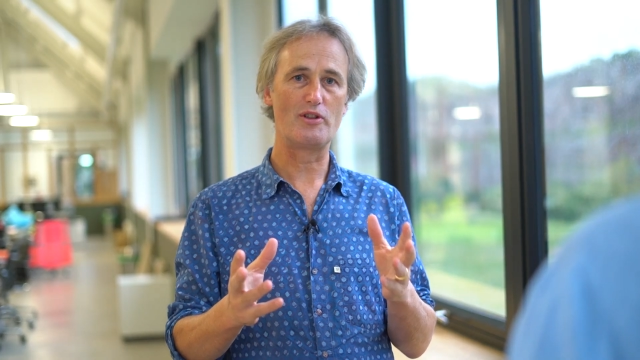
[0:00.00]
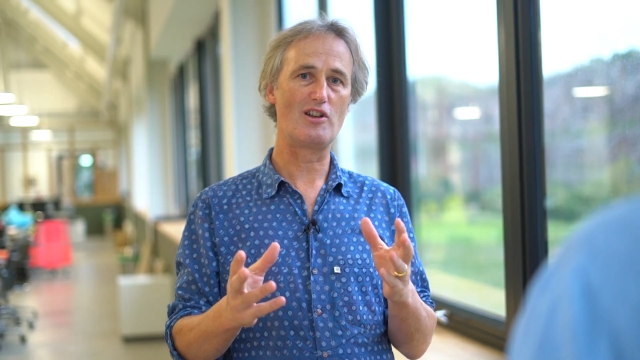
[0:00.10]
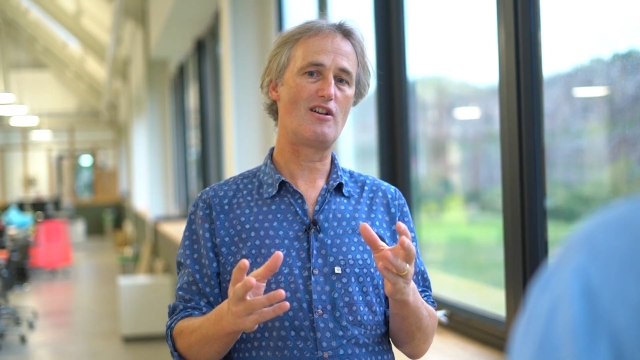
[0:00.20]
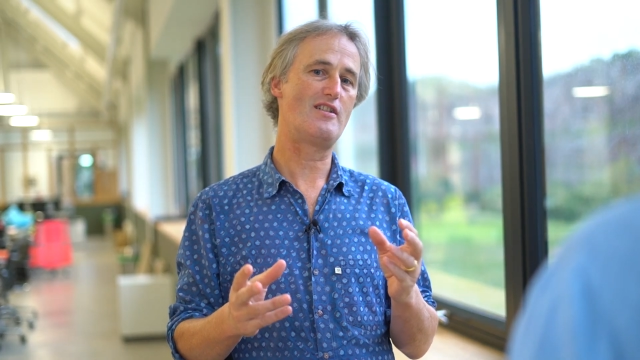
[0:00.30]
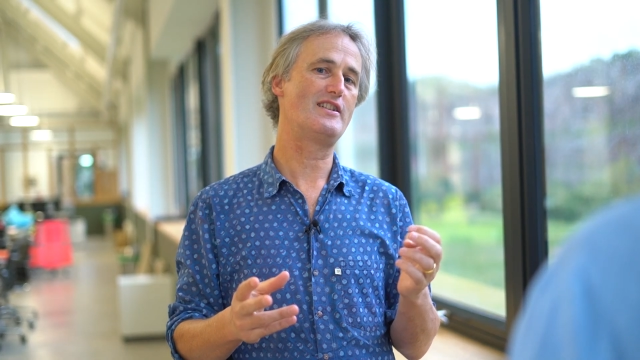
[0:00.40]
we
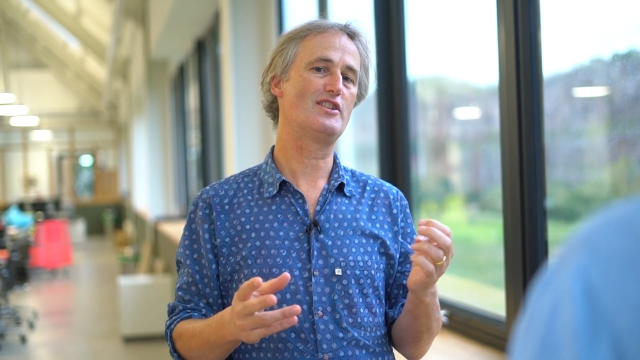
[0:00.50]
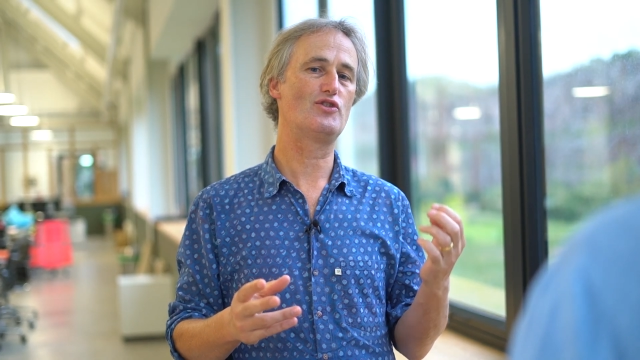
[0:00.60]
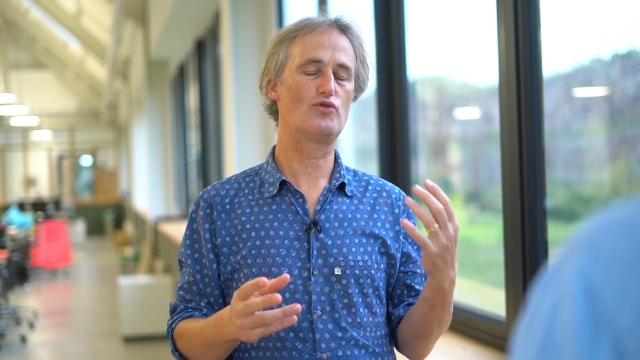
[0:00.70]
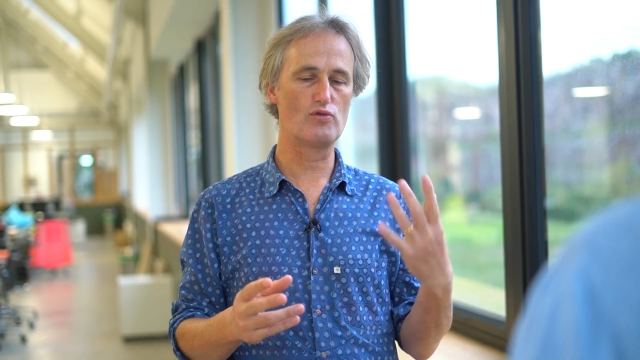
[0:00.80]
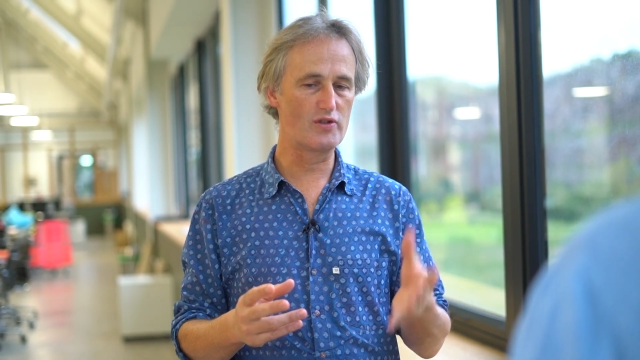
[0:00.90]
are an
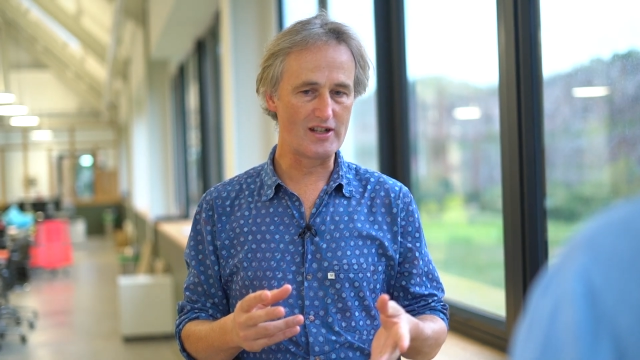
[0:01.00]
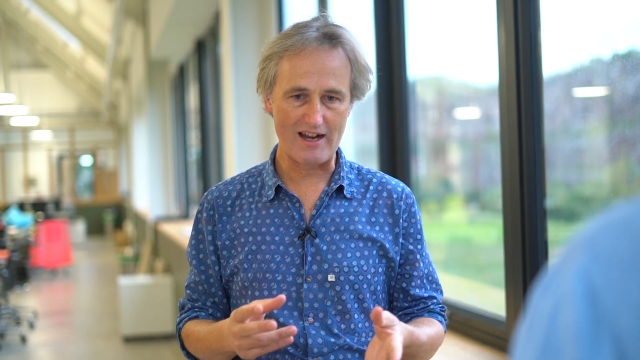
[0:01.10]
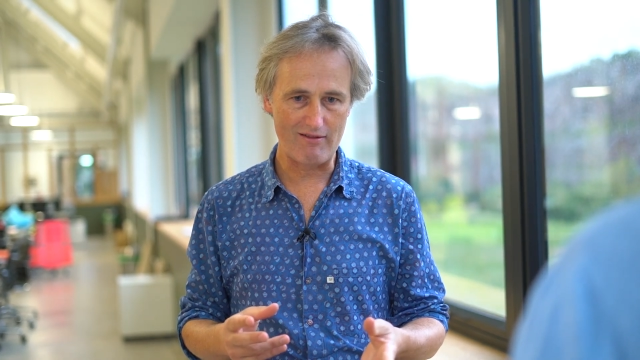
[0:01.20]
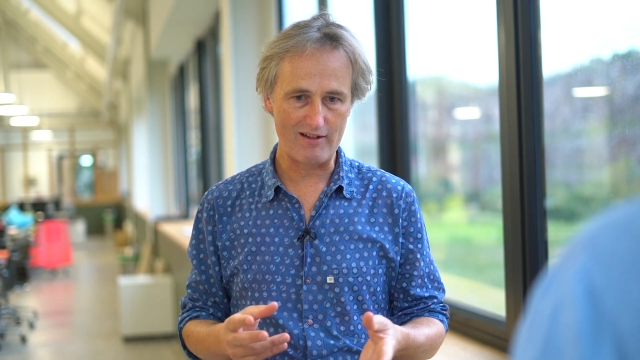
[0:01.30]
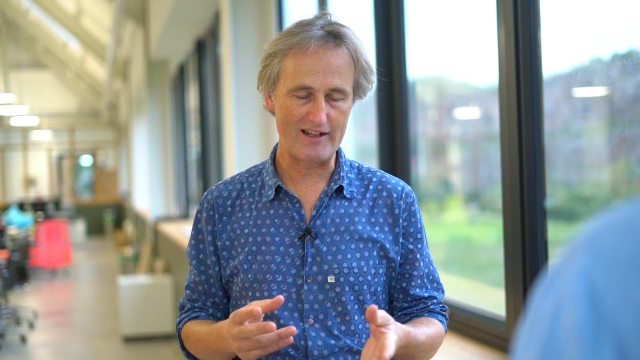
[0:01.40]

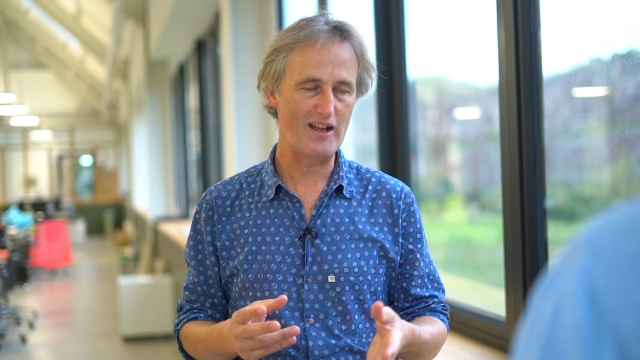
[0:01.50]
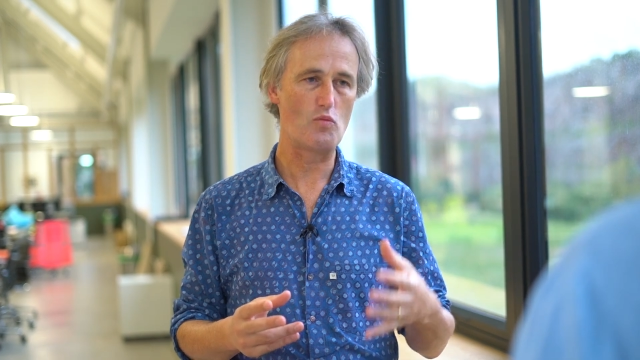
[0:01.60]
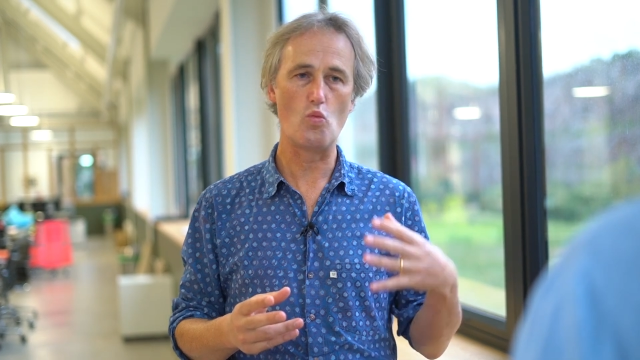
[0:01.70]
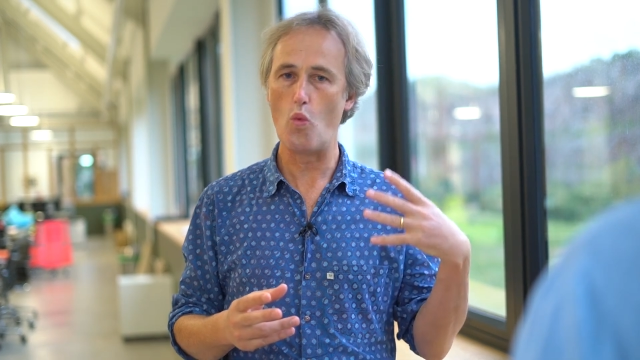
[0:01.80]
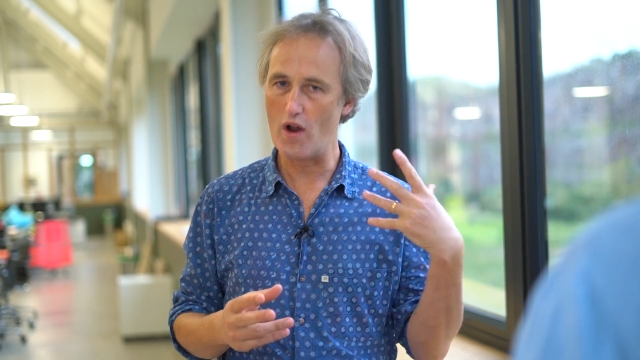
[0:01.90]
extraordinarily
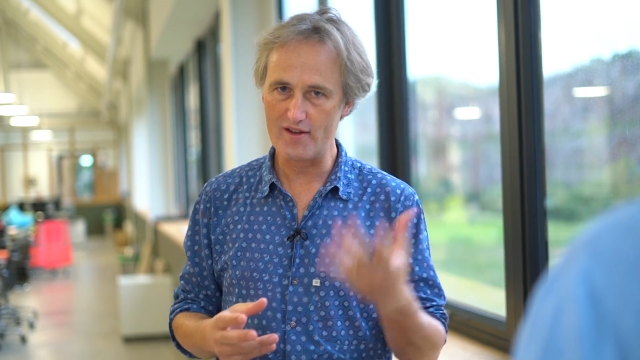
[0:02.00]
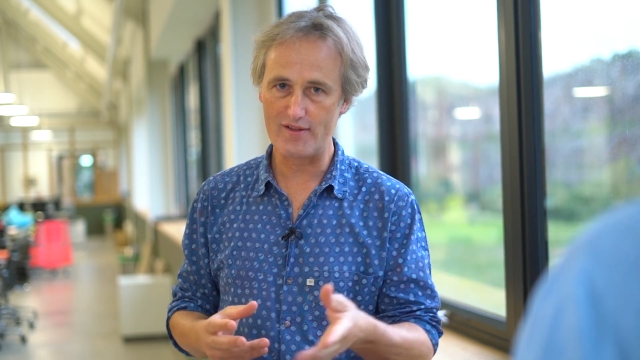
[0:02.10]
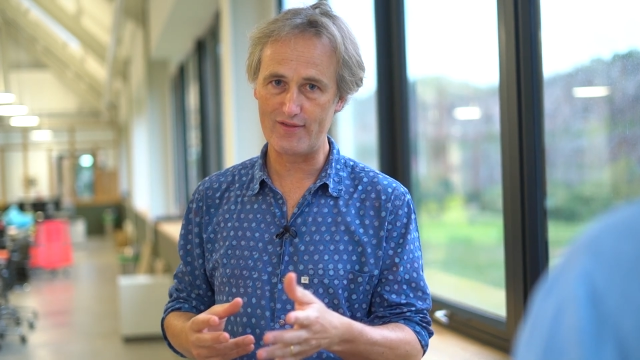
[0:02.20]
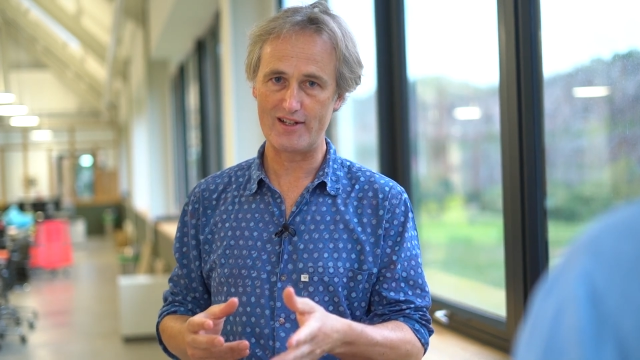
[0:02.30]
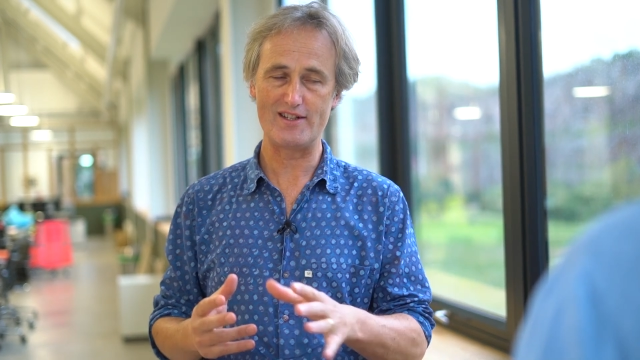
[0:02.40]
and
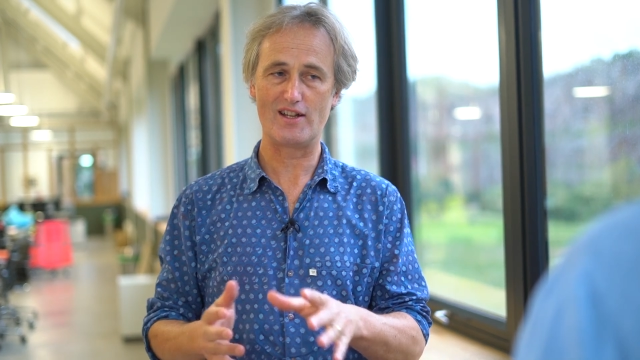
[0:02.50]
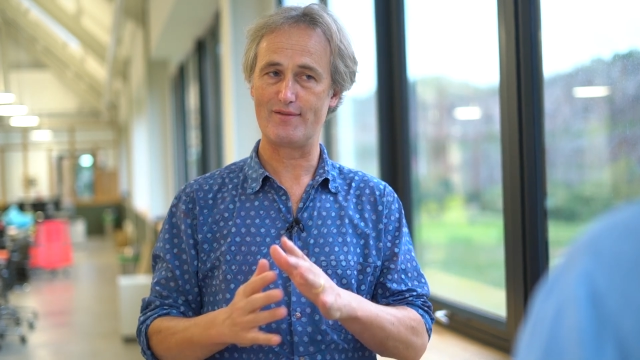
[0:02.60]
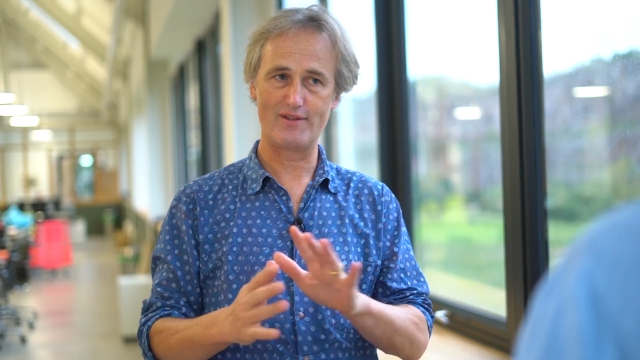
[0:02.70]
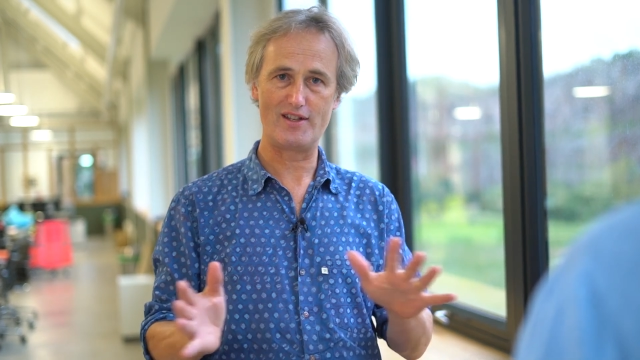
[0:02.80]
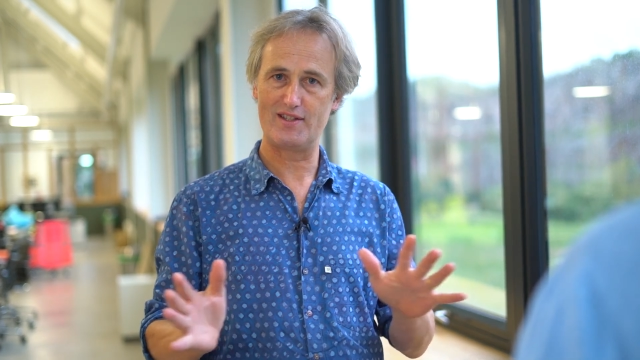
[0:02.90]
wonderfully
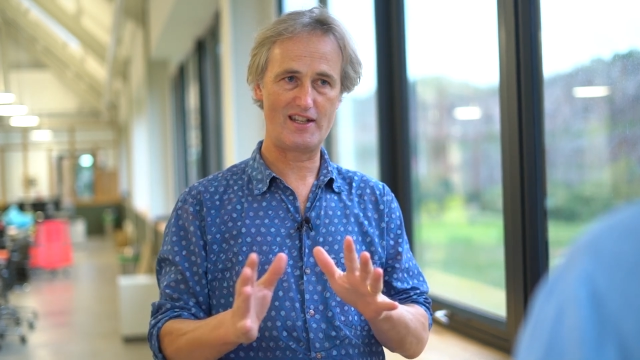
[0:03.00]
diverse